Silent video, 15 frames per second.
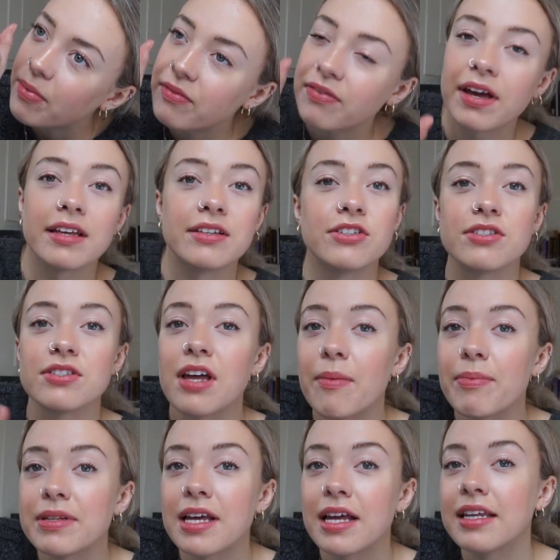If I just
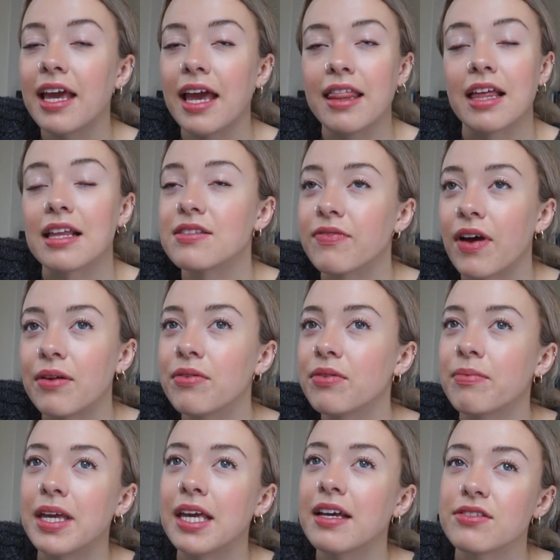stop at 10K, that's fine
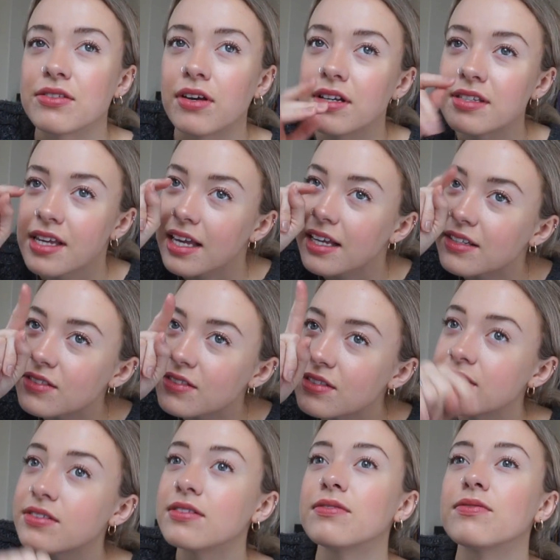with me, as long as I can just
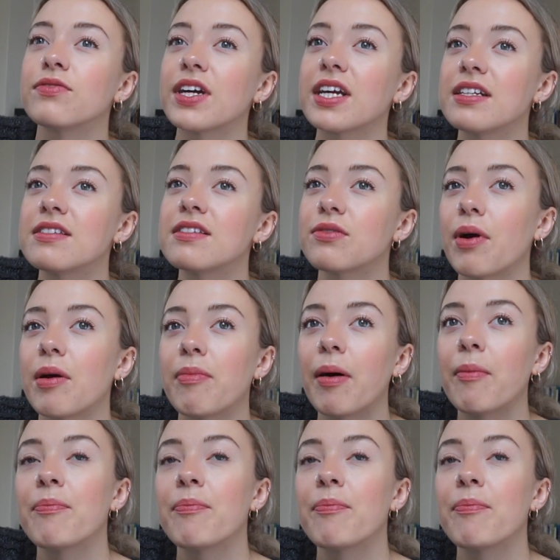freaking swipe up.